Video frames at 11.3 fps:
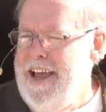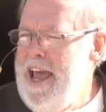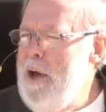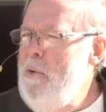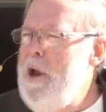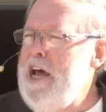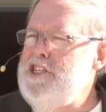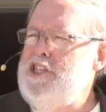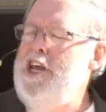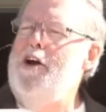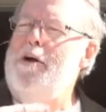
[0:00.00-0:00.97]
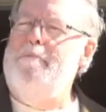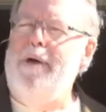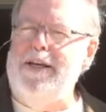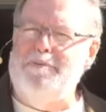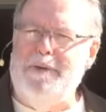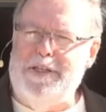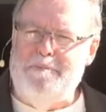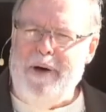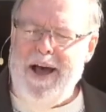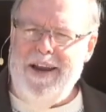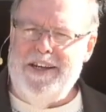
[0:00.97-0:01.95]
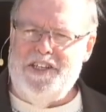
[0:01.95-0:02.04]
And when I see her, it makes me
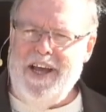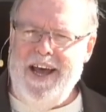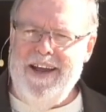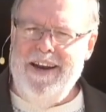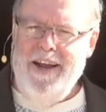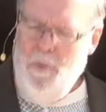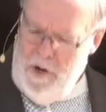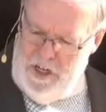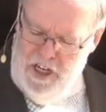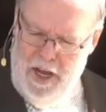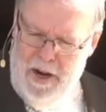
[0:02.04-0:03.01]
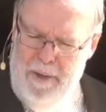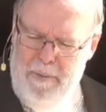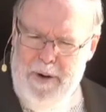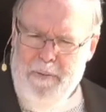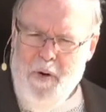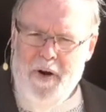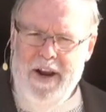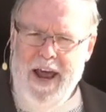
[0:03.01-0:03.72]
smile inside when she's getting up in the morning.